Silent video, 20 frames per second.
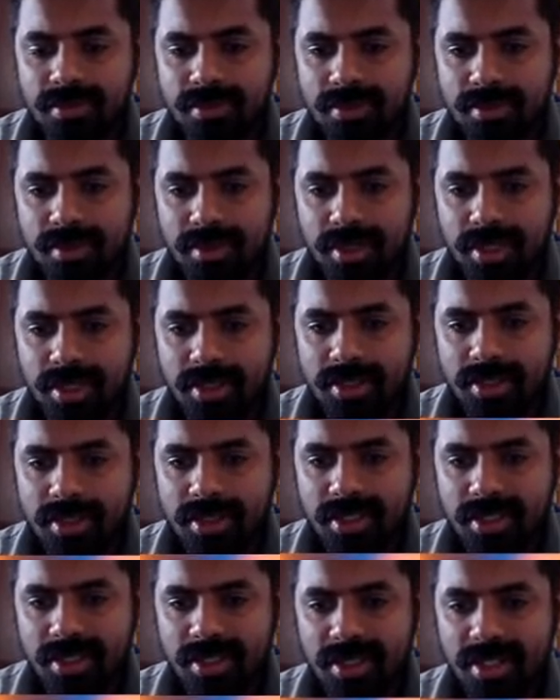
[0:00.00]
Yeah, it's
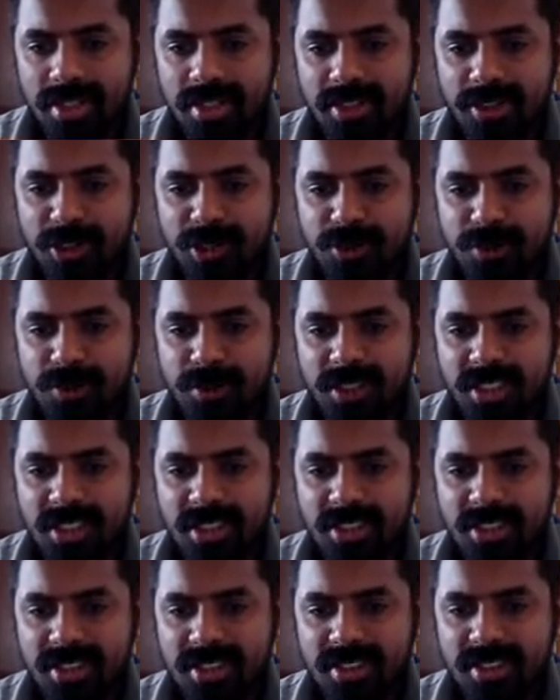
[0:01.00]
a clear
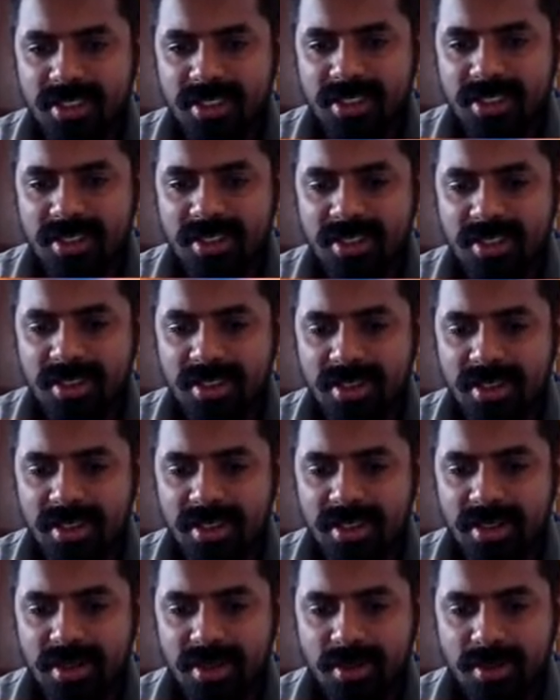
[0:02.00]
win.
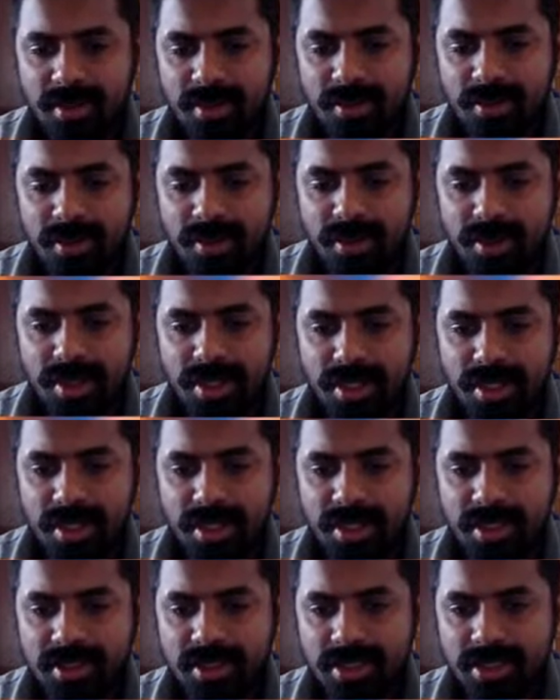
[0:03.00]
Rook into
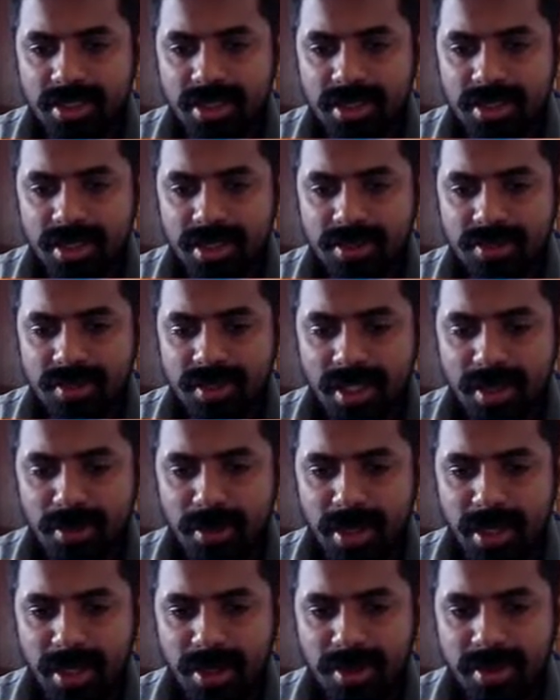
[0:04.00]
e6. If they
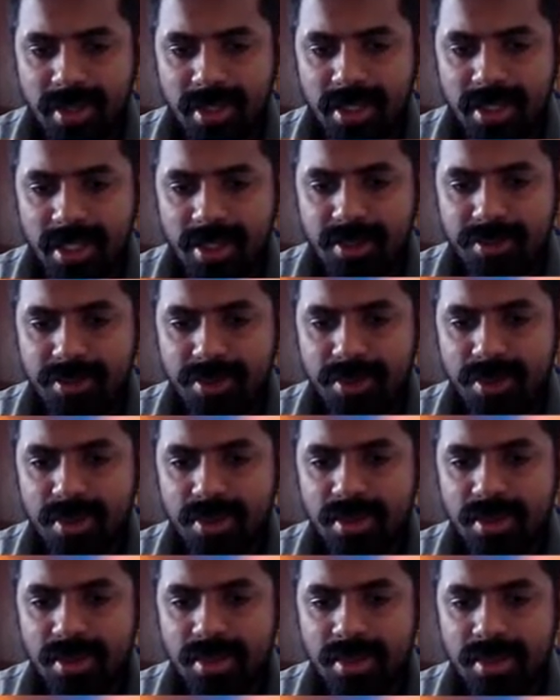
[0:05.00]
play queen
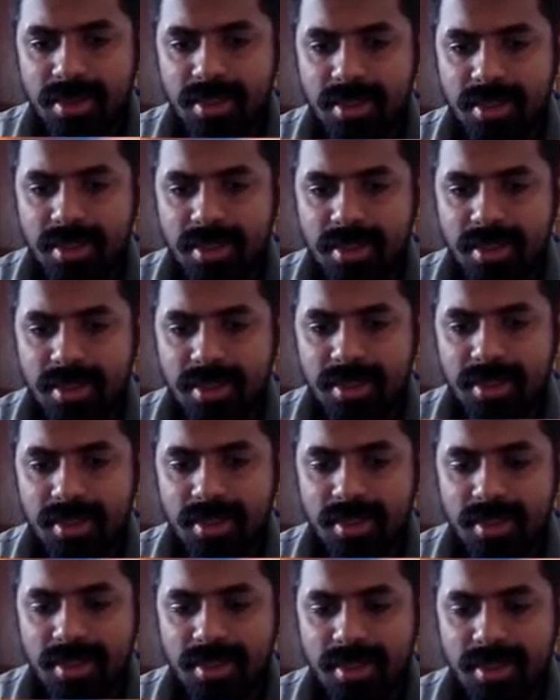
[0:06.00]
d4,
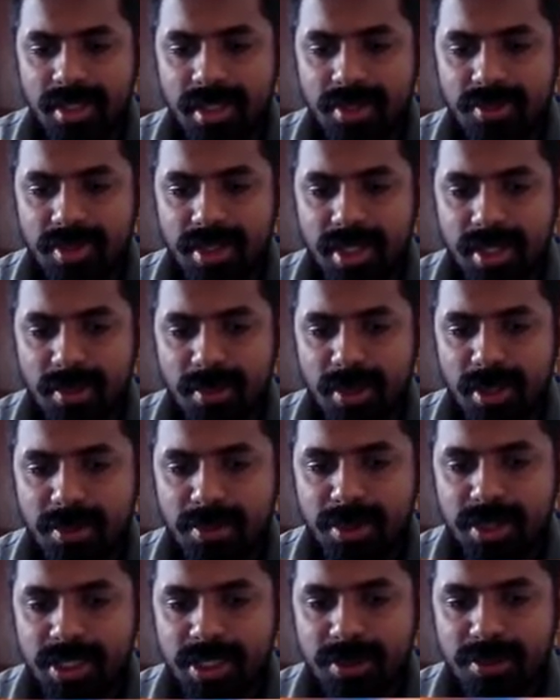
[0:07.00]
then we can play
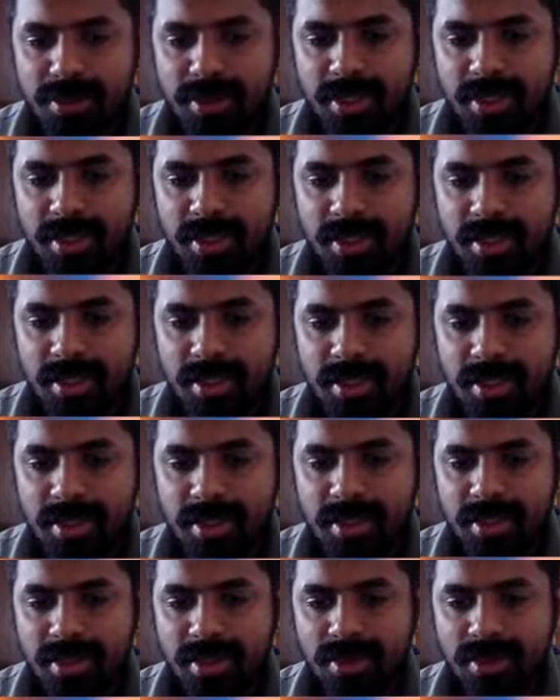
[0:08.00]
bishop
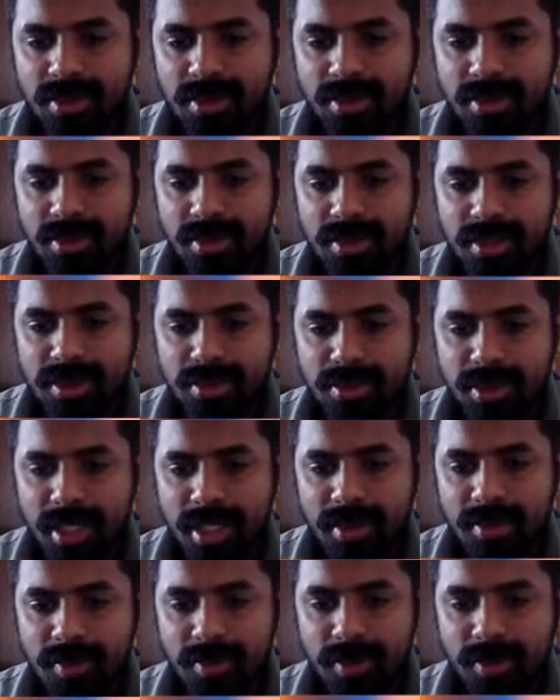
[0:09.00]
e3. No, it's a
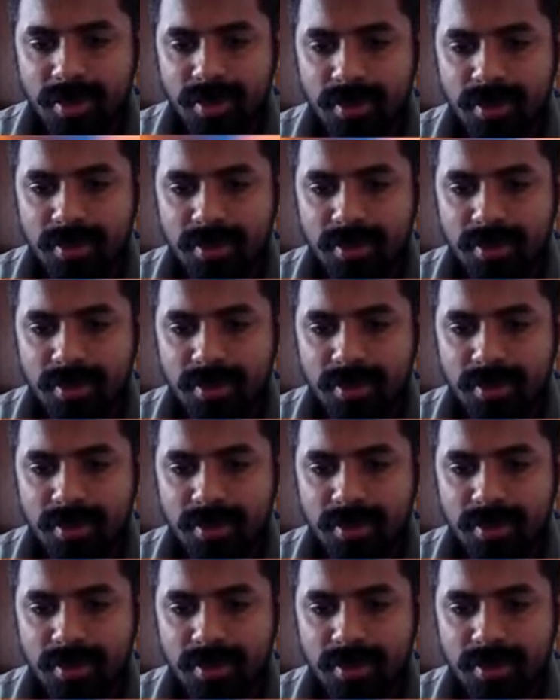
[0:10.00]
bad move.